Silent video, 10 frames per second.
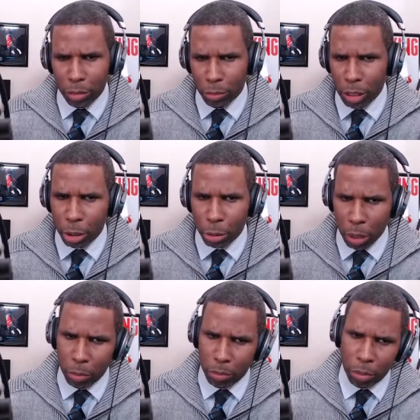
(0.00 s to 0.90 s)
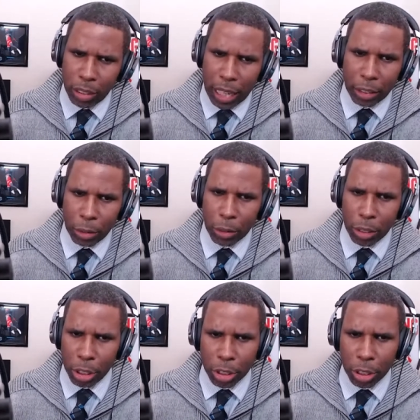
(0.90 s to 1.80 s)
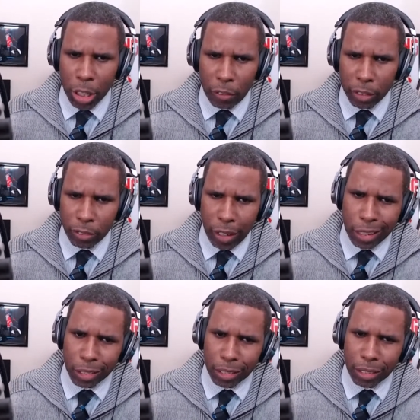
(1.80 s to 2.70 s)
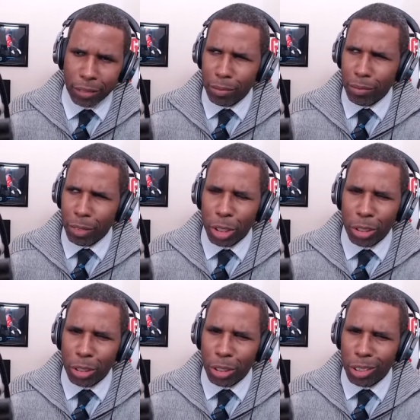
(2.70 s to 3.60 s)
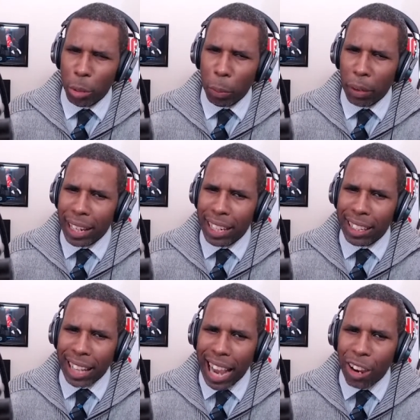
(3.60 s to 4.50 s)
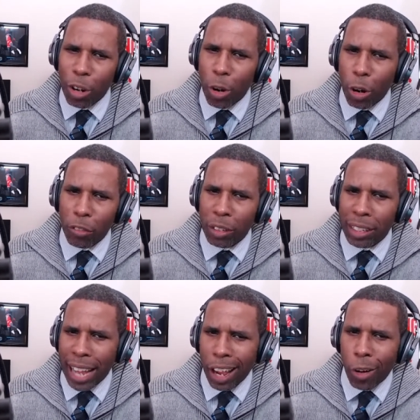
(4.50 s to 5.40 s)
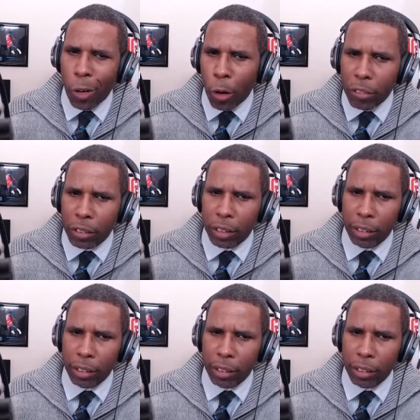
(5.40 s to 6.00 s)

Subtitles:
we swept. We got through the Eastern Conference Finals. You played Kyle Korver and Al Horford.